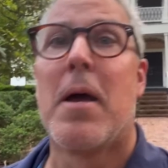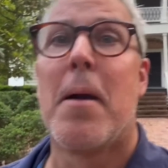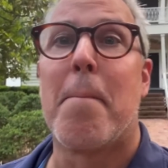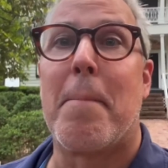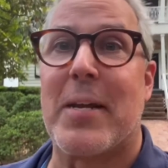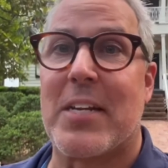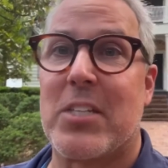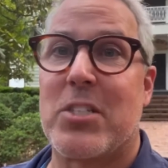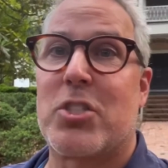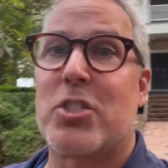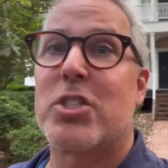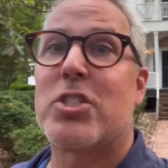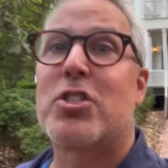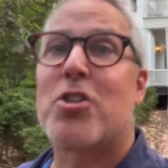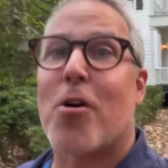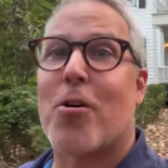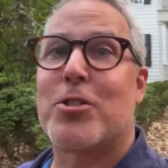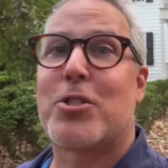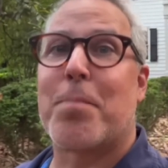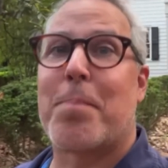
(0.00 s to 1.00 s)
But it just
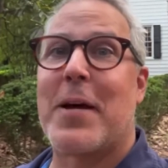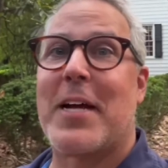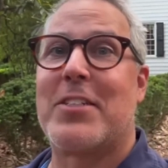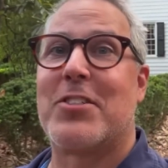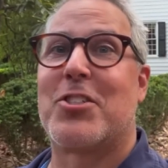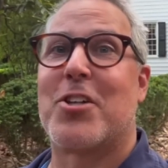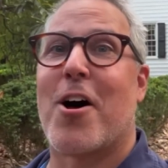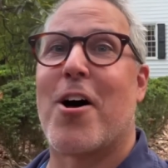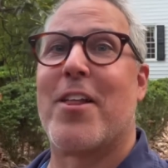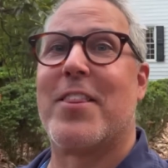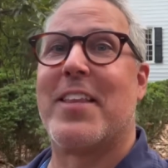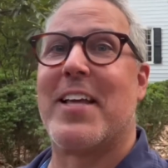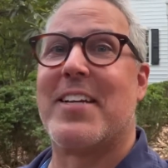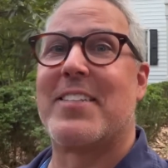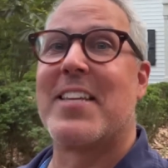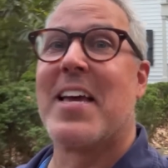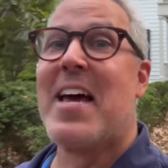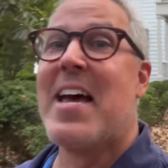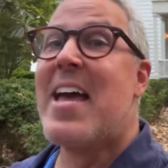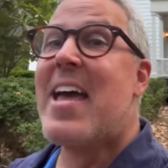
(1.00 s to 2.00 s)
all depends on
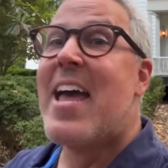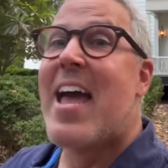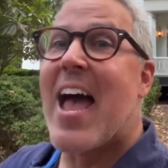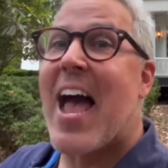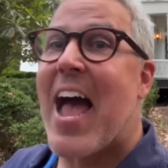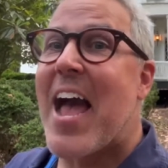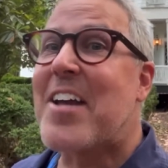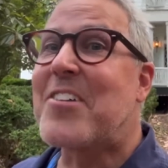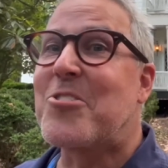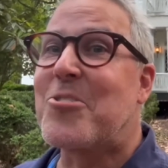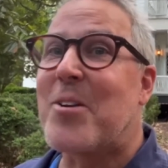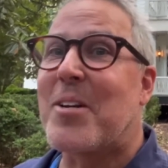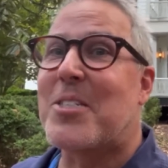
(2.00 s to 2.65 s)
this extra